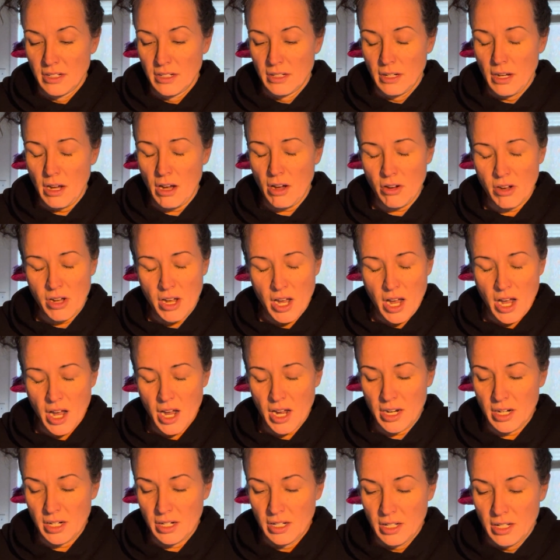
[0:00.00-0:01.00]
Oh,
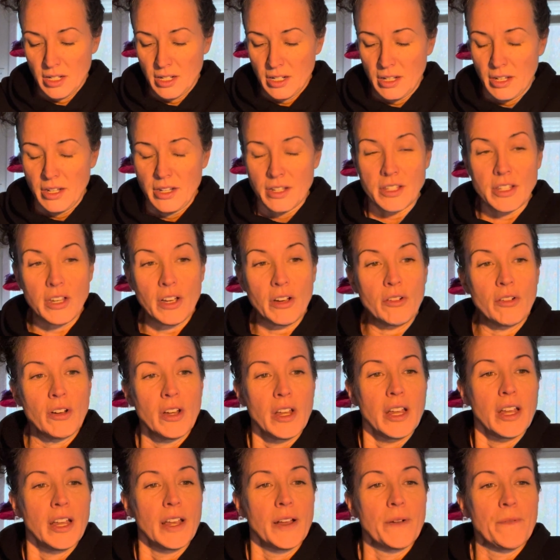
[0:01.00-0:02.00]
God. So,
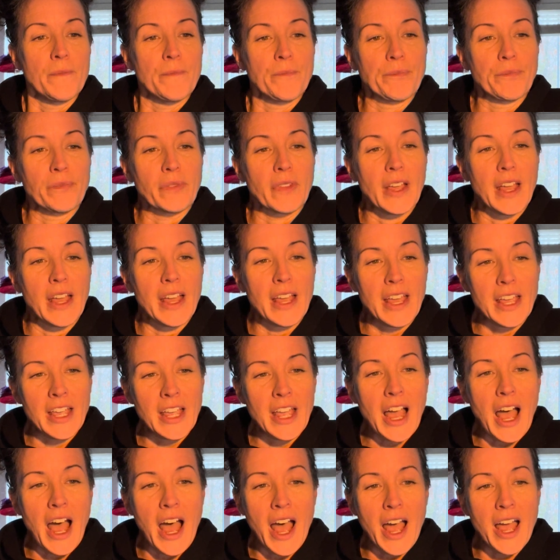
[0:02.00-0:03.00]

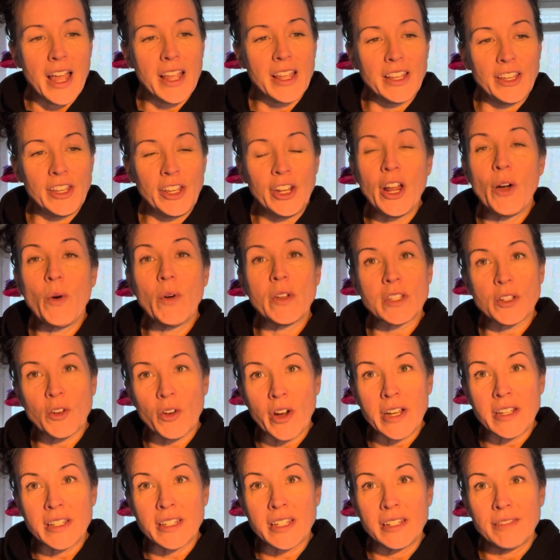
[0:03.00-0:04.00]
you know what's
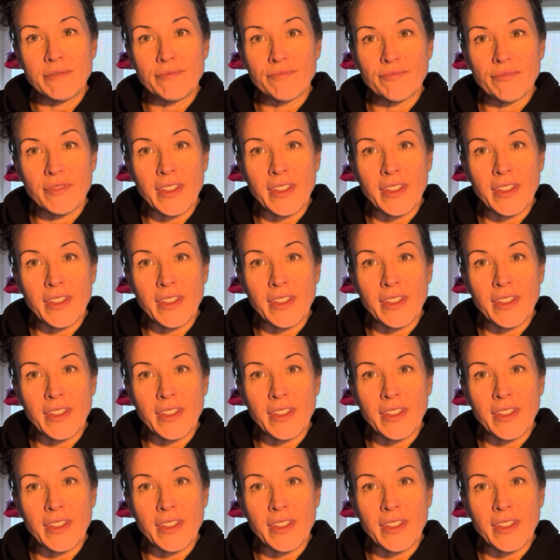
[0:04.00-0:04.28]
crazy?